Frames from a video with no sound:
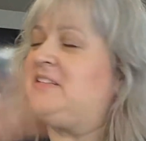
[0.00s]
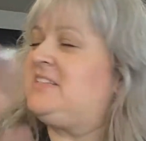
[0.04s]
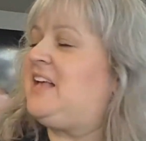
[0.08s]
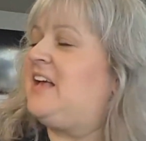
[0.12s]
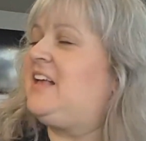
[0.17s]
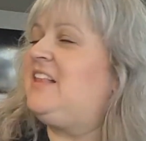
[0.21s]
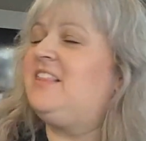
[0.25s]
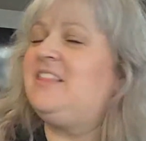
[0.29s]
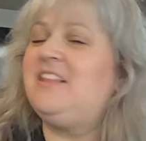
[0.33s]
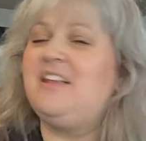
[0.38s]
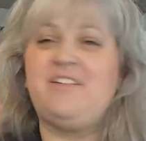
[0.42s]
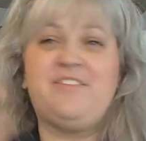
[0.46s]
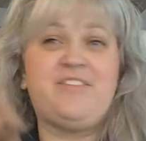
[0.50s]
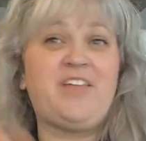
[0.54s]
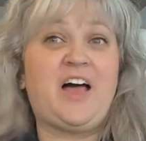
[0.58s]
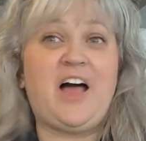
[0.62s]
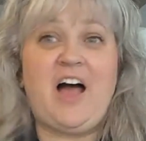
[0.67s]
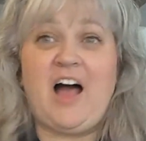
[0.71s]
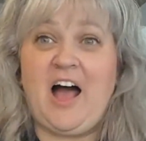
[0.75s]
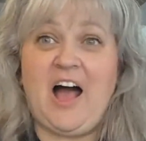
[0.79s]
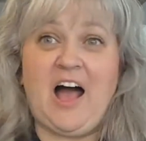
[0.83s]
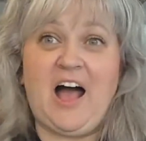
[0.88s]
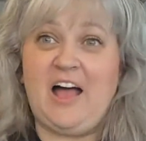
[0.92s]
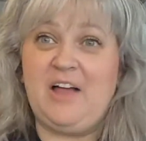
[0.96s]
I love the
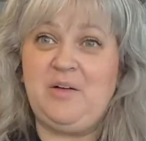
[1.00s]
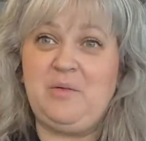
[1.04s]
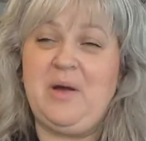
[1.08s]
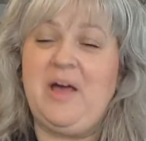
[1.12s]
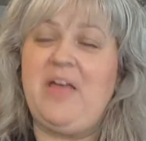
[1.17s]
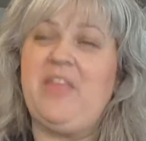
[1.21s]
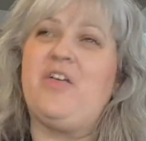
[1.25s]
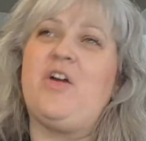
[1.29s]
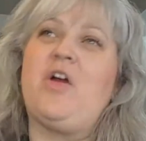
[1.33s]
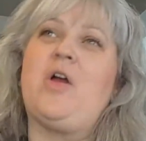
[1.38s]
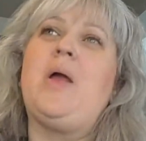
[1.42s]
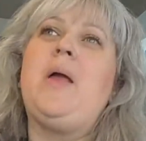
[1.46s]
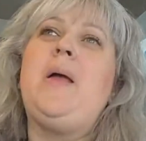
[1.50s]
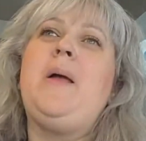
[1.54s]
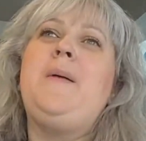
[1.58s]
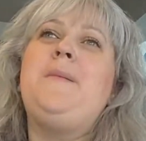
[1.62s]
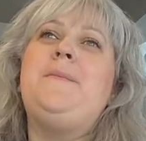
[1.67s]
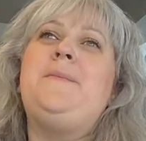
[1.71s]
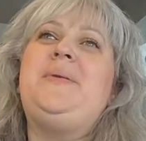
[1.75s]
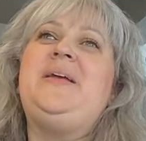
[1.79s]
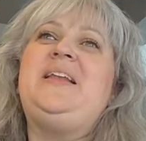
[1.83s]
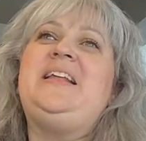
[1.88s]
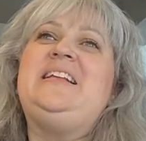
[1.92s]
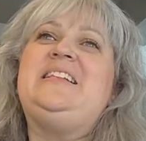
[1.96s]
hot weather,
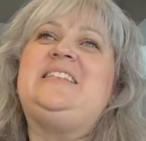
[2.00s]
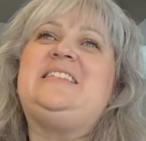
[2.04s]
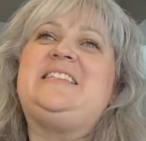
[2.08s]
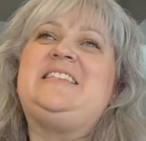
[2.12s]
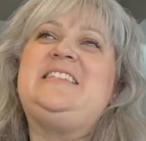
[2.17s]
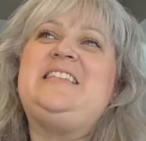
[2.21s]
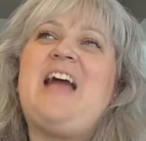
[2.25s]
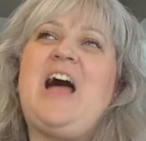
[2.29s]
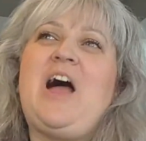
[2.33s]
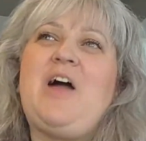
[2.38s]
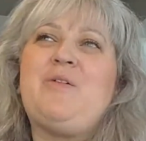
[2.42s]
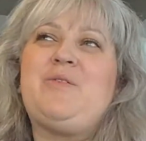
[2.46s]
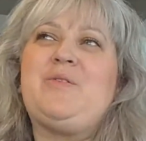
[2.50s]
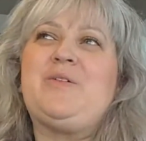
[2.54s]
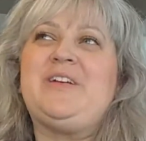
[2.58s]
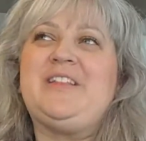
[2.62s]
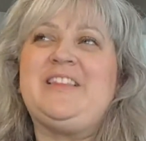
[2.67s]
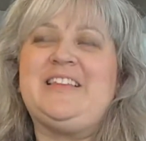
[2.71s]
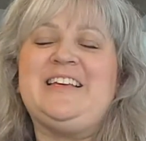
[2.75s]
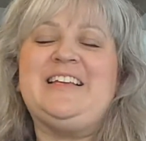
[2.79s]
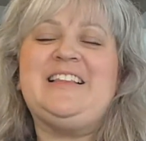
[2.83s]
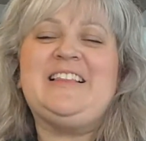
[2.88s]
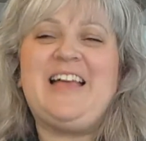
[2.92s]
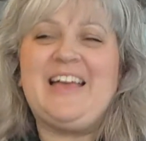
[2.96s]
but it's not
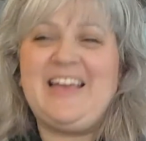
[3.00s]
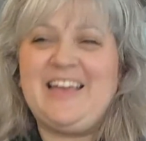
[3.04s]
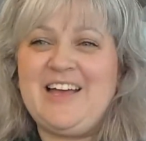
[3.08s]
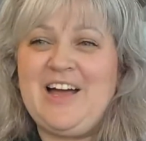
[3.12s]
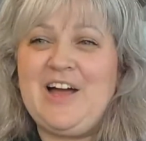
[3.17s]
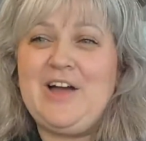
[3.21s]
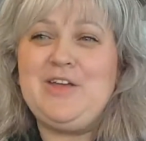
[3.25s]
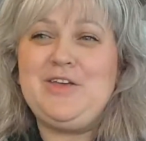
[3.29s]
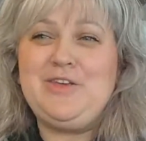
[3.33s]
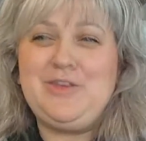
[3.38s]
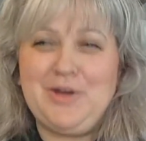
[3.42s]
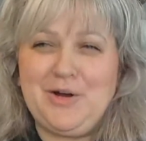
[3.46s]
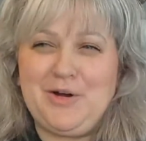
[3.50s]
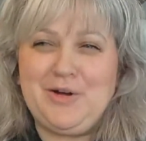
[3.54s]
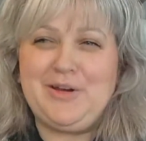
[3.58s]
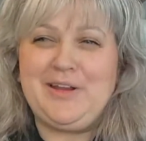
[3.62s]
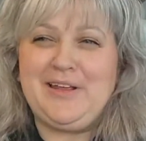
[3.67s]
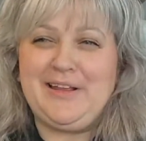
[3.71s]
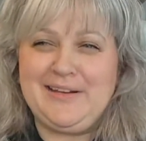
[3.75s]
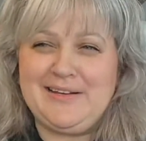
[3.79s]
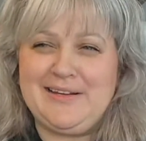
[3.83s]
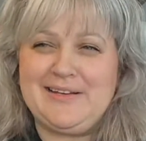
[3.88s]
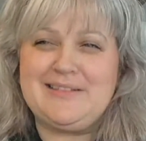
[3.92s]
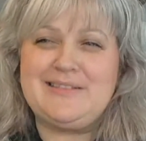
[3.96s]
really like a
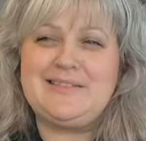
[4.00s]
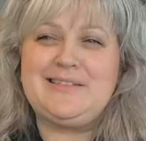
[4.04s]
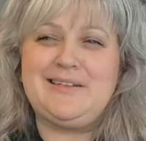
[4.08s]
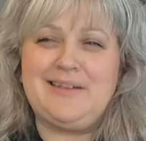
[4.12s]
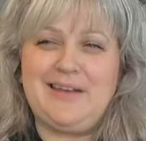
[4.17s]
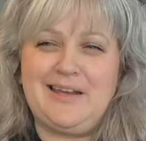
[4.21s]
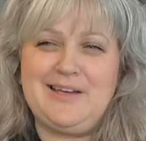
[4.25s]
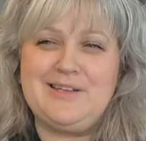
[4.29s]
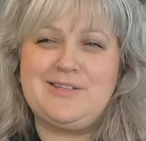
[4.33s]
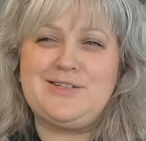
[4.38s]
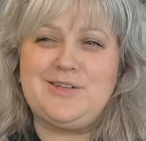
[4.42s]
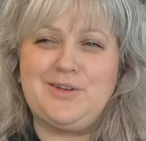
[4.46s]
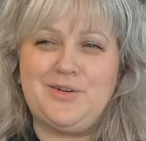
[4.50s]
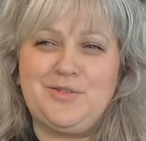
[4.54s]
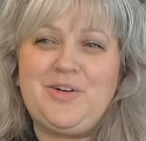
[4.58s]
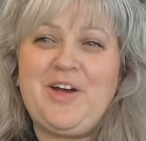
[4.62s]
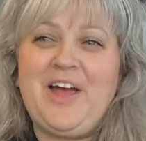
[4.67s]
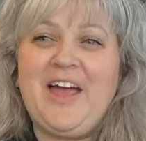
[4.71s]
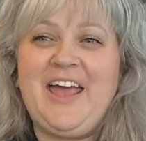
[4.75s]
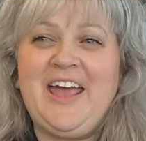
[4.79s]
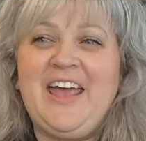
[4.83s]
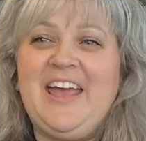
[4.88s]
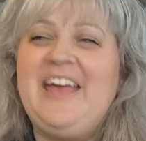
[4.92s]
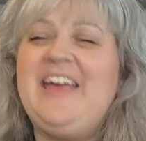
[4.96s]
yarny destination,
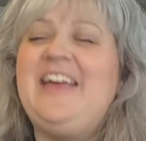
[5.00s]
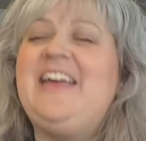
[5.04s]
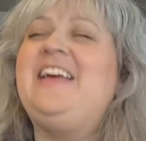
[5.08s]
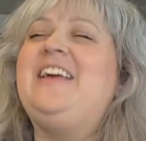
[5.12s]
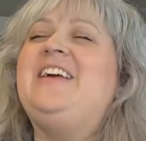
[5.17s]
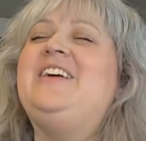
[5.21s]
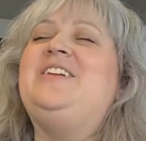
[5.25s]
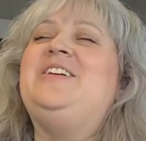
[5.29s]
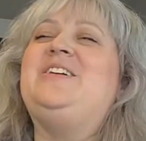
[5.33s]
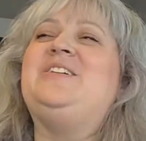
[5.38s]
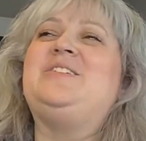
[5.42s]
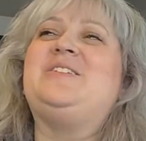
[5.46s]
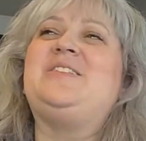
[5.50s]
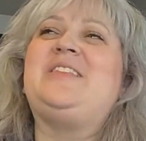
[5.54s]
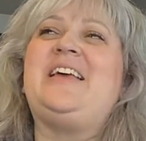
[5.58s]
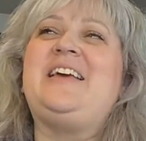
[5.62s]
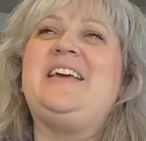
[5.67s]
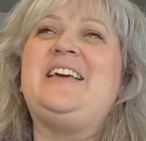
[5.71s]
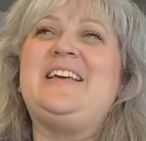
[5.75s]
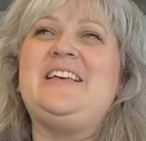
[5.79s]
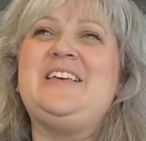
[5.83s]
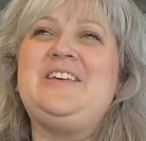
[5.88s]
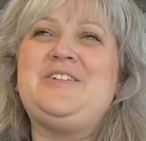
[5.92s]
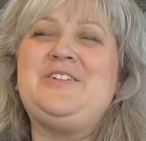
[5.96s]
right? You know,
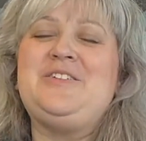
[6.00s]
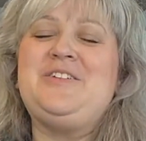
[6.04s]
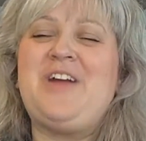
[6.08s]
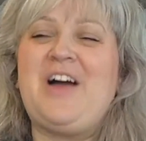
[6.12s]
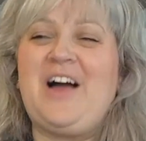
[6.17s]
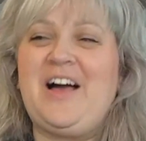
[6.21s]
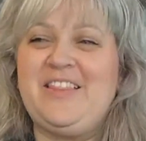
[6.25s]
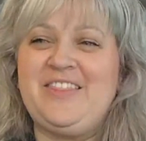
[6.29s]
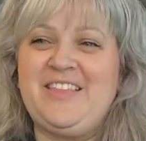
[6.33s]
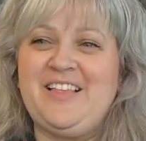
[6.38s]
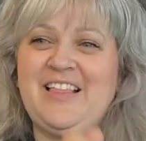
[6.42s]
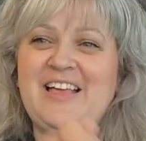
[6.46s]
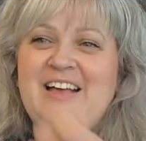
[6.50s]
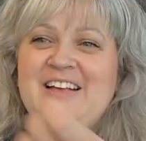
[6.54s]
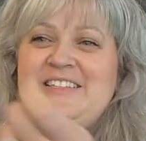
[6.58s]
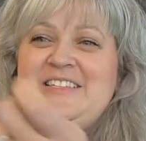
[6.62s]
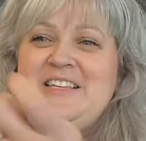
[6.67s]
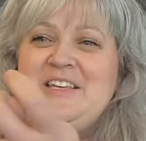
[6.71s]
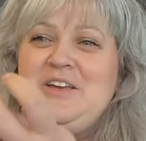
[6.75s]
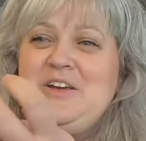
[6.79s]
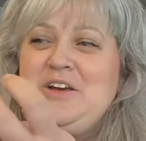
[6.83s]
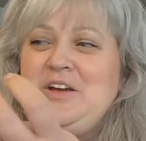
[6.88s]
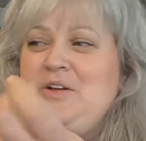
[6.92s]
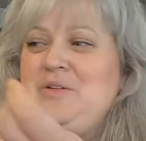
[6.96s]
like you're not, the last
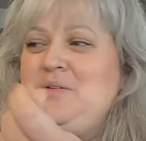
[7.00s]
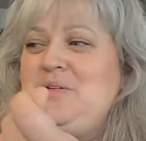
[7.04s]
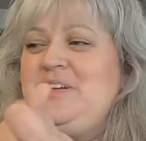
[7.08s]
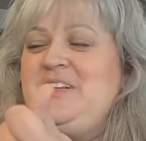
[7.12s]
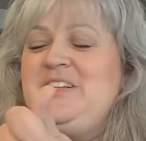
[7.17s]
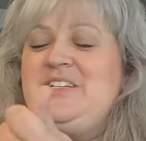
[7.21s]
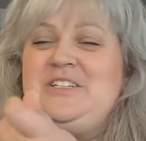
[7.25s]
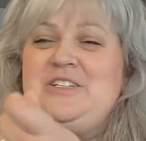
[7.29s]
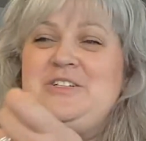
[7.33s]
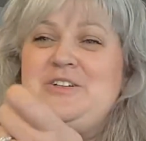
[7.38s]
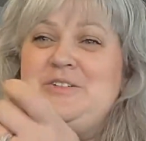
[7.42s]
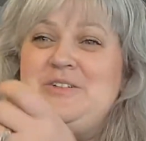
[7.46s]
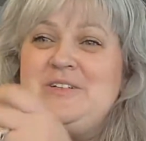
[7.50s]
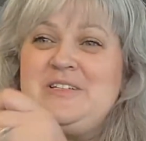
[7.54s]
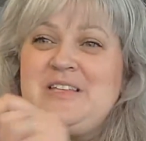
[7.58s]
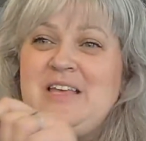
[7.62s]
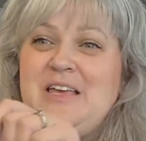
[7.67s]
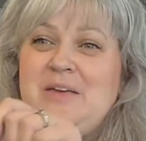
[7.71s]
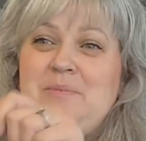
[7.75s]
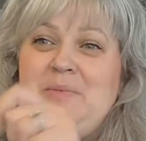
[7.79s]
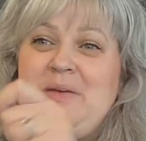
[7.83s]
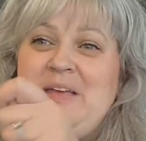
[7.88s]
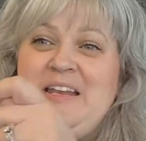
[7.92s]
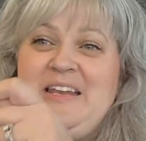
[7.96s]
thing you're going to want to do is
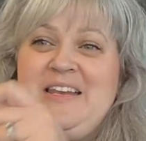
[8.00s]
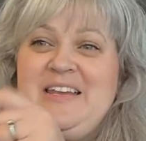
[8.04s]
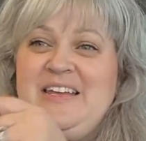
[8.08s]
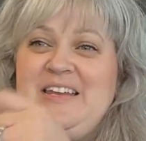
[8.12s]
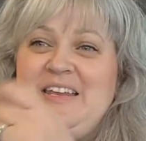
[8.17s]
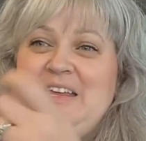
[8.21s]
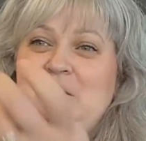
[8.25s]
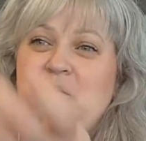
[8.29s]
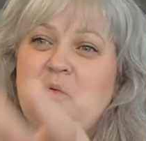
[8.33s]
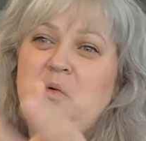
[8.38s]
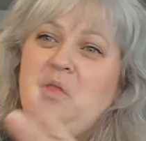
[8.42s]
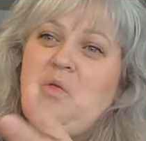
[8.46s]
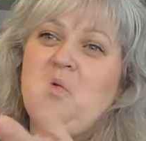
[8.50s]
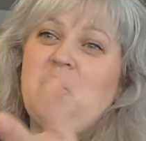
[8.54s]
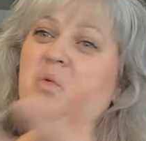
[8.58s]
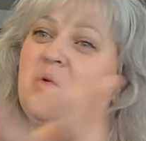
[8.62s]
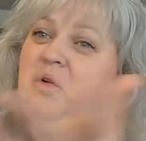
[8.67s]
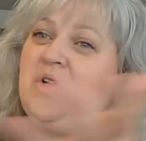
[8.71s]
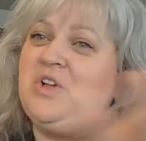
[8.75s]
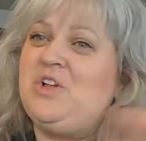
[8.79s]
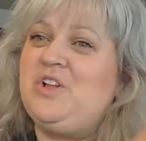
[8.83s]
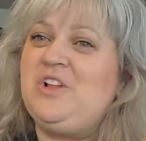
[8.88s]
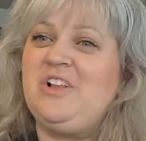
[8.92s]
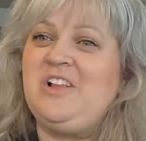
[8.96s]
like be knitting with
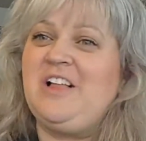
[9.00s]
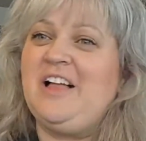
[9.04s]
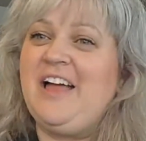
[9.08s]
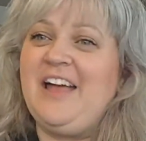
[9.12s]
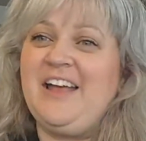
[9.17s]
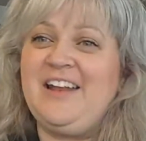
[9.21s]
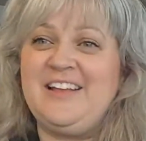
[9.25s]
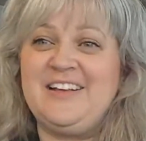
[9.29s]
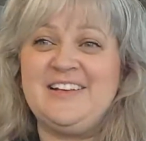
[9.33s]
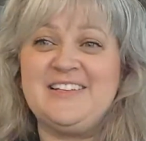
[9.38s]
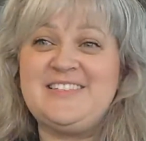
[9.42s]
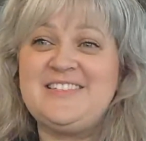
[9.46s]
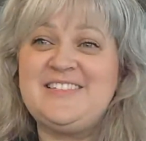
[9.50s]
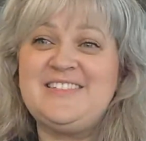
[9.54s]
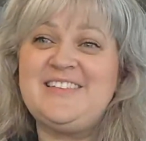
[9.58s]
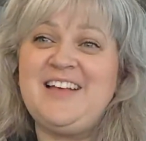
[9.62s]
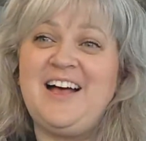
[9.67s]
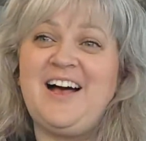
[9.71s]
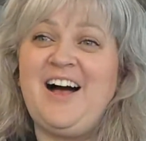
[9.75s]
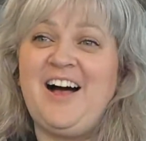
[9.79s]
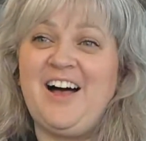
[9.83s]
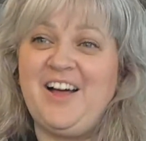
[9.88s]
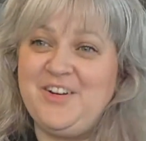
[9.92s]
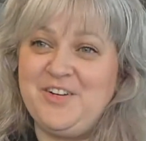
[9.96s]
wool and it's
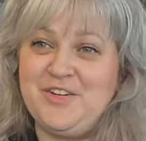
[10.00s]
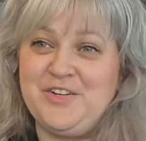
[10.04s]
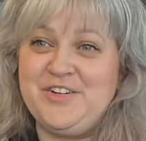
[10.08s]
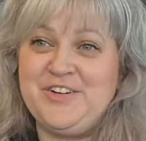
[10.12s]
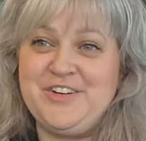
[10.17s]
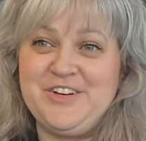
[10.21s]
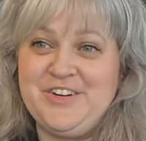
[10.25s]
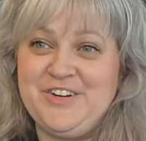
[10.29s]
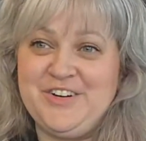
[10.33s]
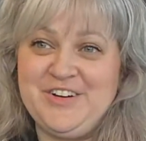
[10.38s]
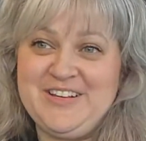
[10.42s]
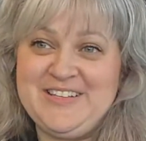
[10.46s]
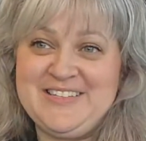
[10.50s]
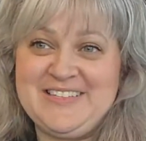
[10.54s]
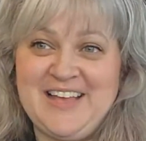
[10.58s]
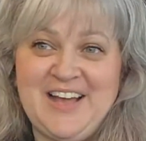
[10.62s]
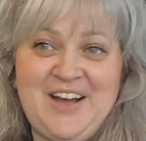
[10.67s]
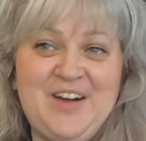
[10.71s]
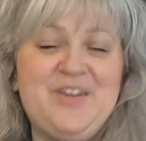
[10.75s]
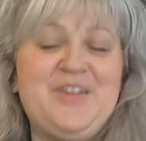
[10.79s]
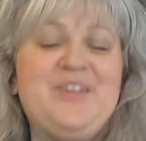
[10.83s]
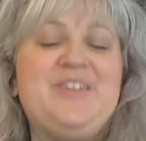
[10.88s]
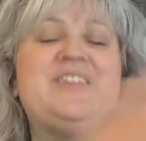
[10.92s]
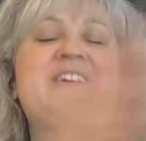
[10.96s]
100 degrees
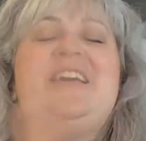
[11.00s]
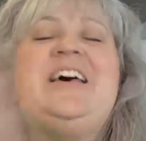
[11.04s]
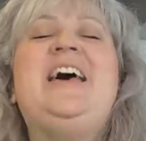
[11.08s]
out.